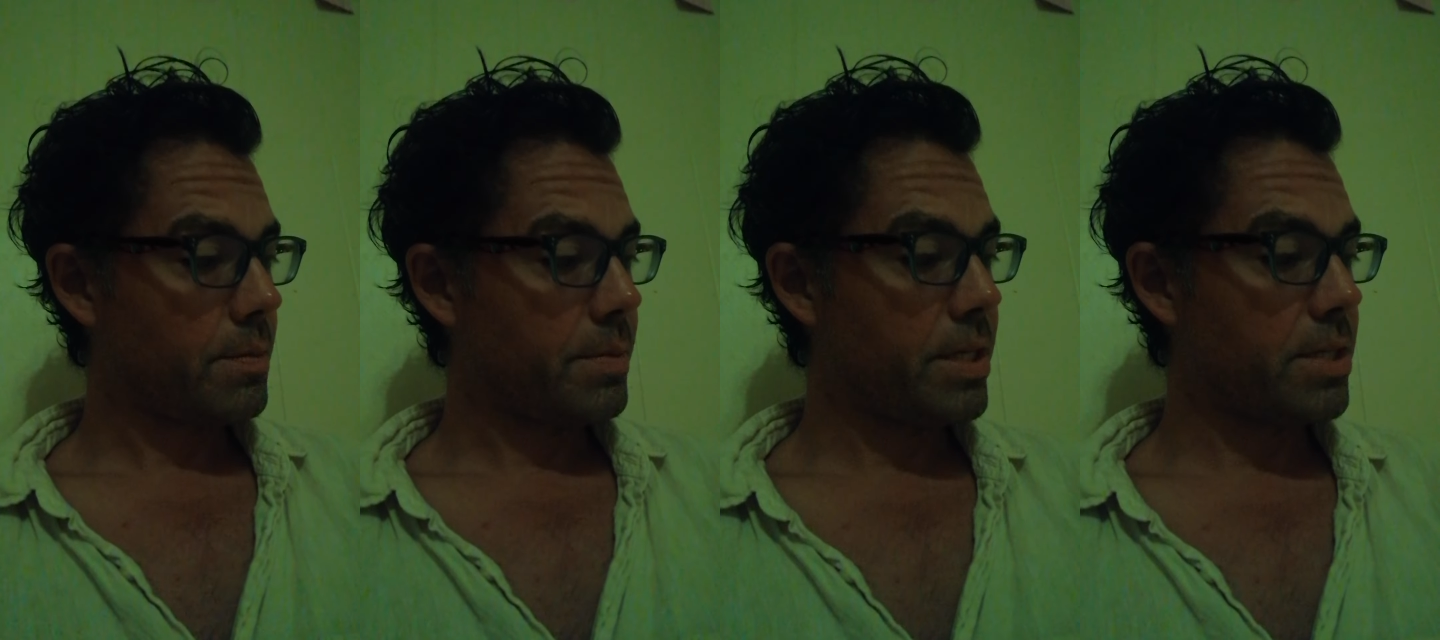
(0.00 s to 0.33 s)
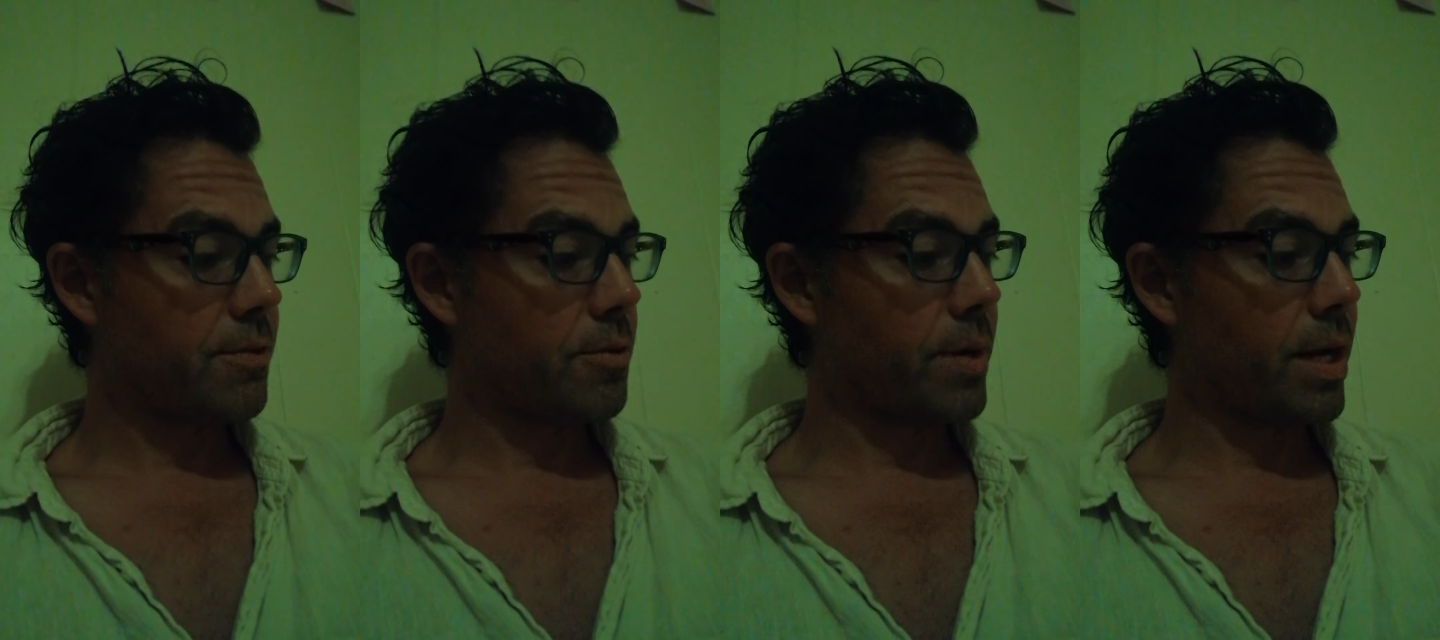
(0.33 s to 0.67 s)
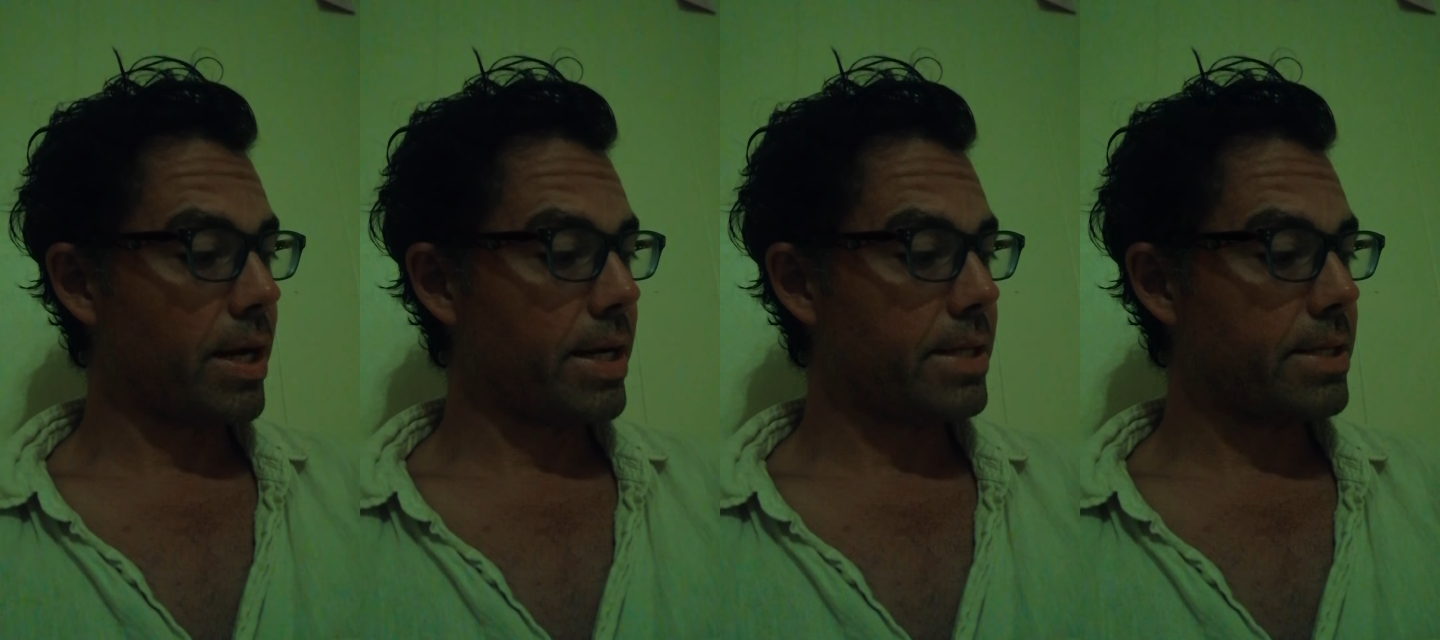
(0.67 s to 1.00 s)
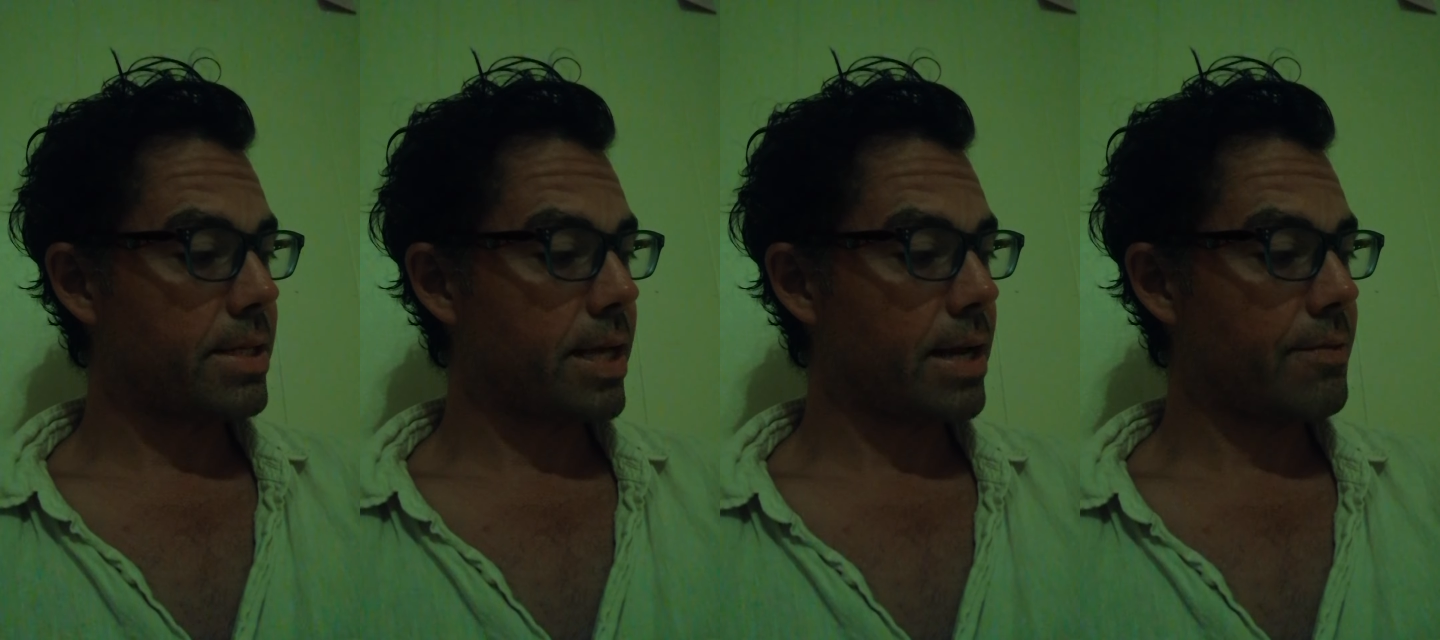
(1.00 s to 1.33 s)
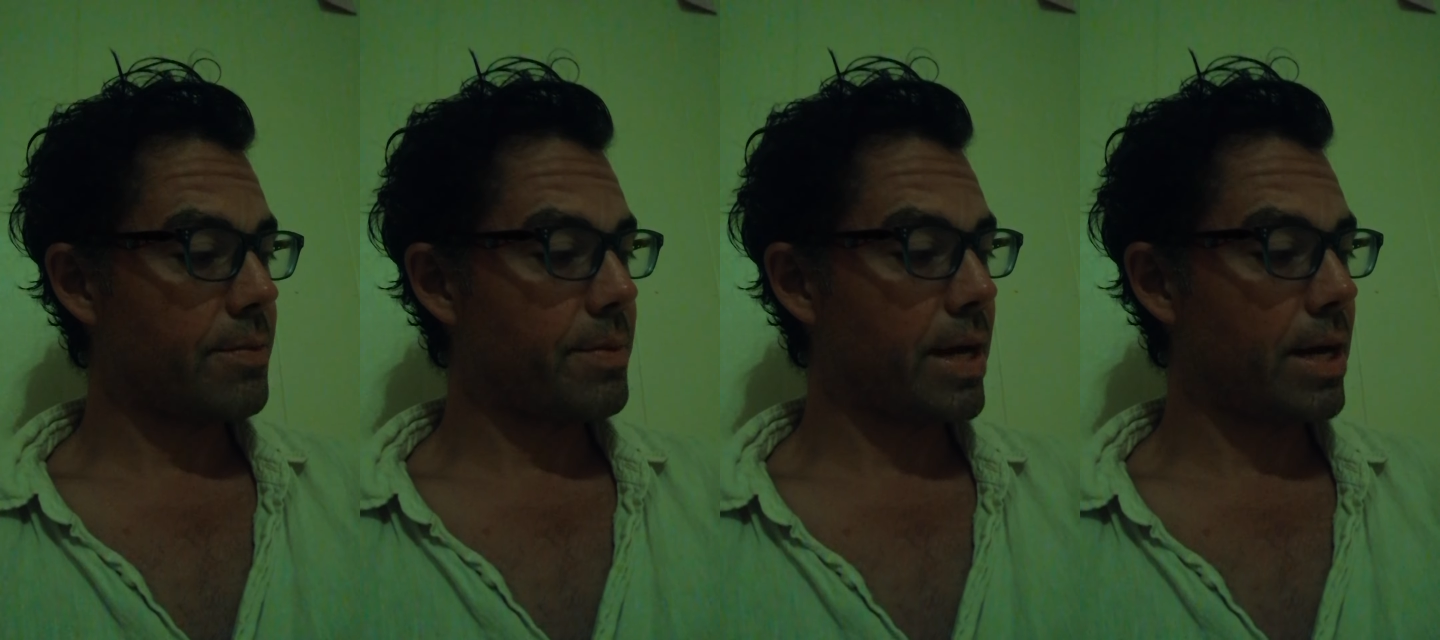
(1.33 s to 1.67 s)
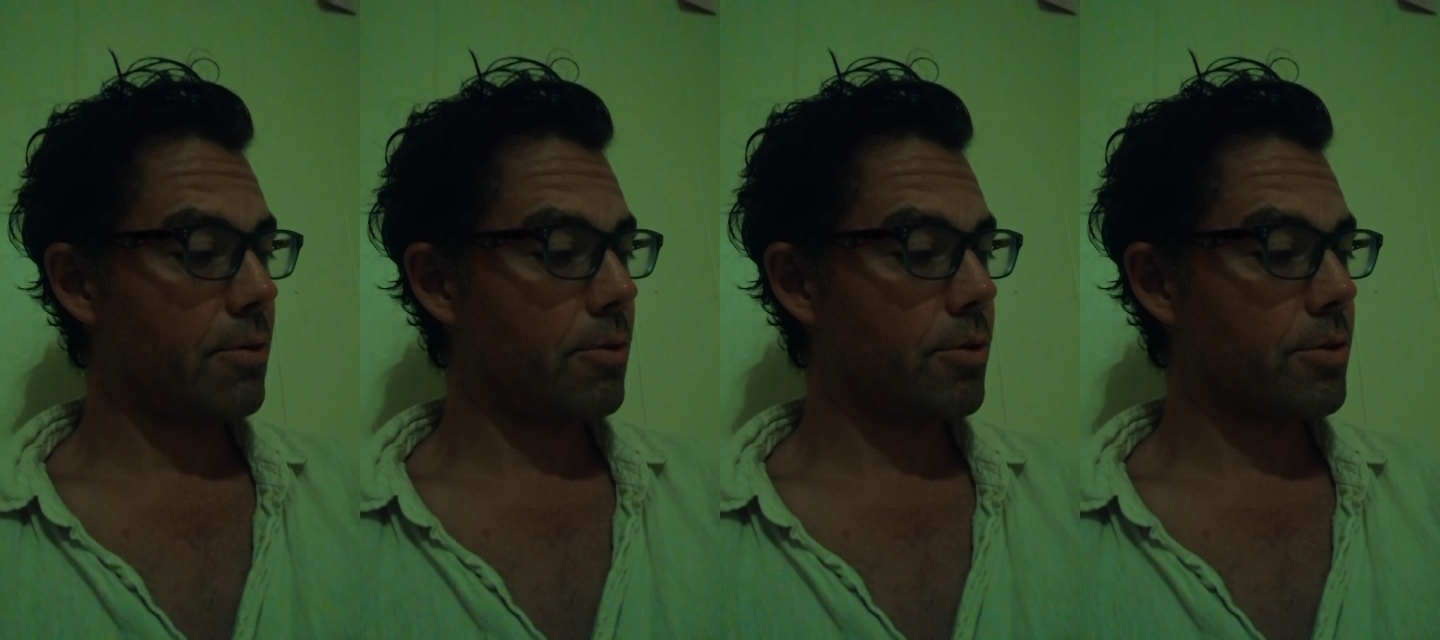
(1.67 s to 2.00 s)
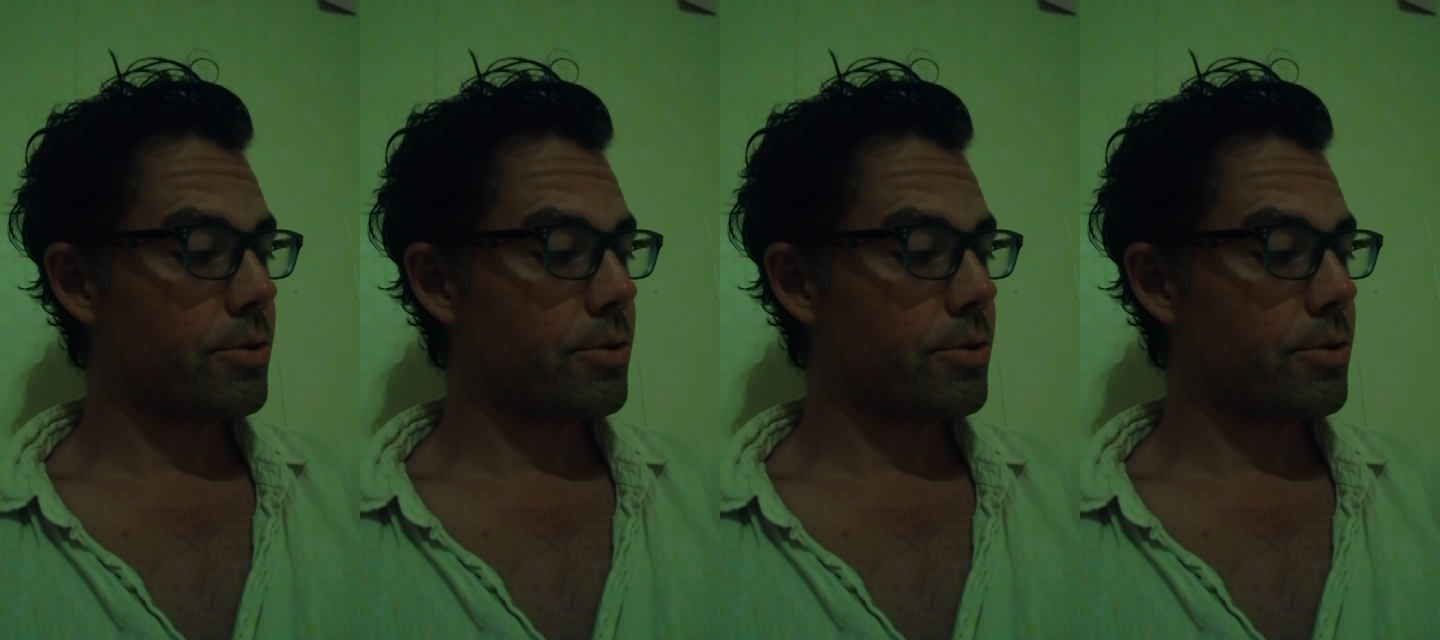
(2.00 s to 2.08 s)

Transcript: peaceful minds have the power